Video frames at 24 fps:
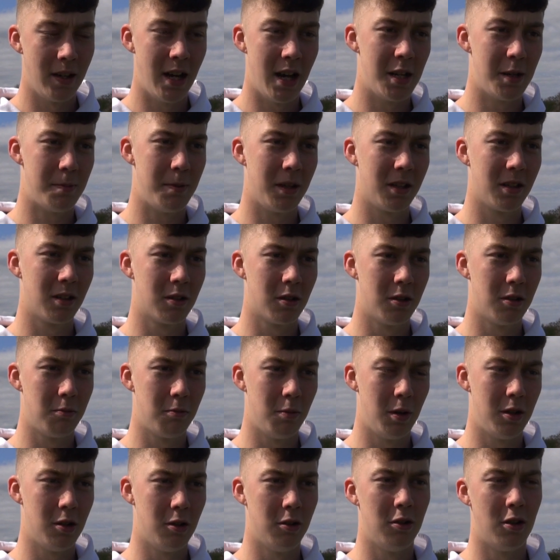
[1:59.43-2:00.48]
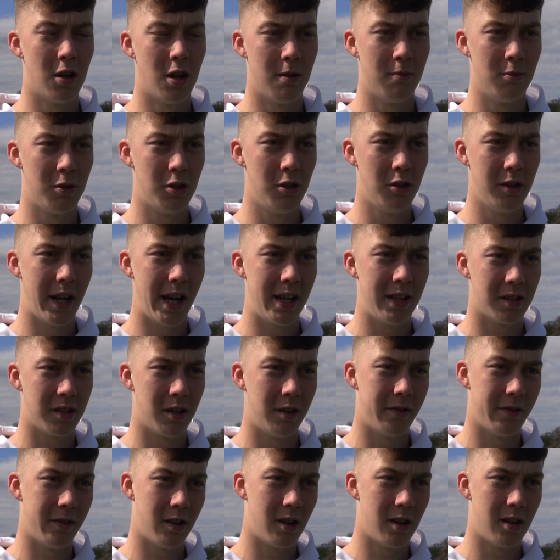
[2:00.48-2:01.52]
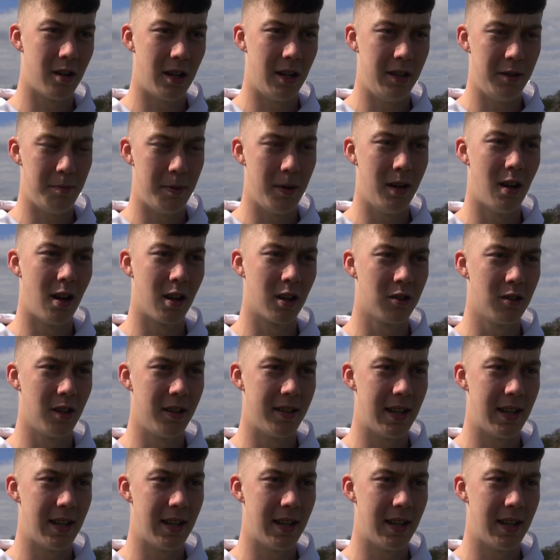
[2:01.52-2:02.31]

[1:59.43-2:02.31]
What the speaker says: Yeah, it's been good. We've done 2 days so far, and it's been like good